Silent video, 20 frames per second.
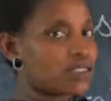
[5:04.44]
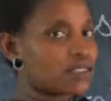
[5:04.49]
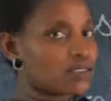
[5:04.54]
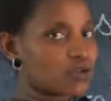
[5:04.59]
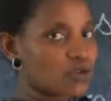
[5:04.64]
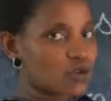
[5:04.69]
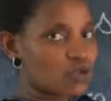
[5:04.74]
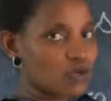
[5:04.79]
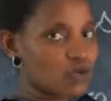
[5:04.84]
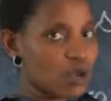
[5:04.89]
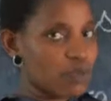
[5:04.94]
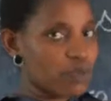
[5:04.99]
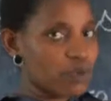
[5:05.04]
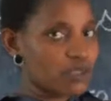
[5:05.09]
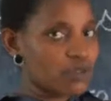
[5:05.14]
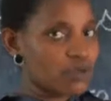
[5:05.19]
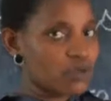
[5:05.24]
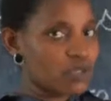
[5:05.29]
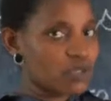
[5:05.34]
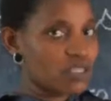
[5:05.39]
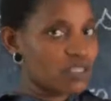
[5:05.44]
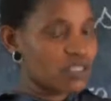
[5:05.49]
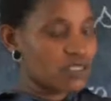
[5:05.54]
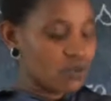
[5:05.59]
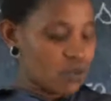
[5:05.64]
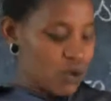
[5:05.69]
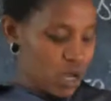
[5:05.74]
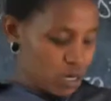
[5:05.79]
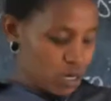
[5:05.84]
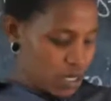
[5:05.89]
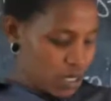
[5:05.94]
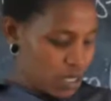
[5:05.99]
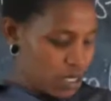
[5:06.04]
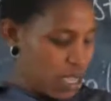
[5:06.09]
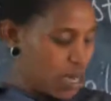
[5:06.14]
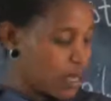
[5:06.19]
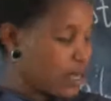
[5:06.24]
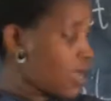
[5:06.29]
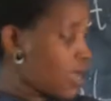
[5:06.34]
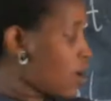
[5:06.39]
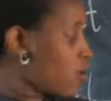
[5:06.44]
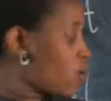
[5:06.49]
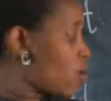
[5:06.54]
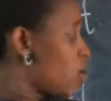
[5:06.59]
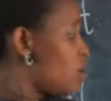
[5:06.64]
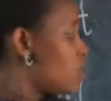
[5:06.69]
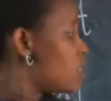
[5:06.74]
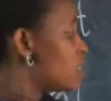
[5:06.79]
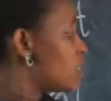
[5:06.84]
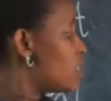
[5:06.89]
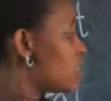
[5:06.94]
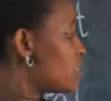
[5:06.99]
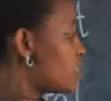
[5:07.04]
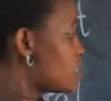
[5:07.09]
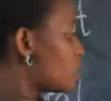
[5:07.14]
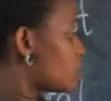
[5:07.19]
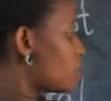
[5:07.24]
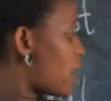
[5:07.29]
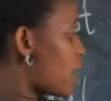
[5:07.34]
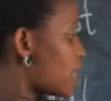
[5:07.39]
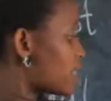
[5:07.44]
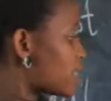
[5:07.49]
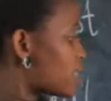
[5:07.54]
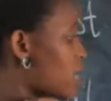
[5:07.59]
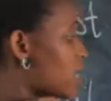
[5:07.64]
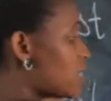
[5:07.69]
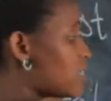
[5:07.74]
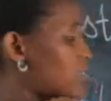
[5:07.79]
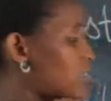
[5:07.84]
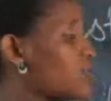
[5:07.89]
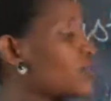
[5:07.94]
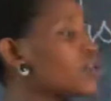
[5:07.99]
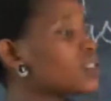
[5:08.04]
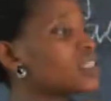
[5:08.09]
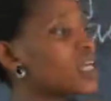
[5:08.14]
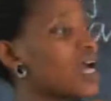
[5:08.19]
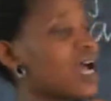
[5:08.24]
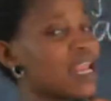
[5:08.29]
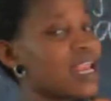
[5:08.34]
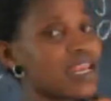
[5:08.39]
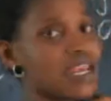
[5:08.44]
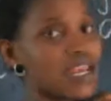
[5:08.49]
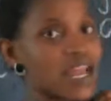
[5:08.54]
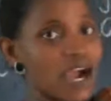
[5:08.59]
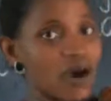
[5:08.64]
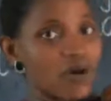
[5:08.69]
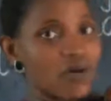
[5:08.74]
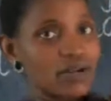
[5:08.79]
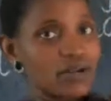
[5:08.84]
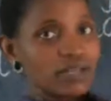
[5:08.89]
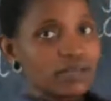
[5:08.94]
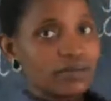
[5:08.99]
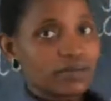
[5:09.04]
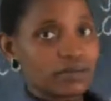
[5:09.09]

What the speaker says: is going to happen to this one here now? Since passer is not a noun,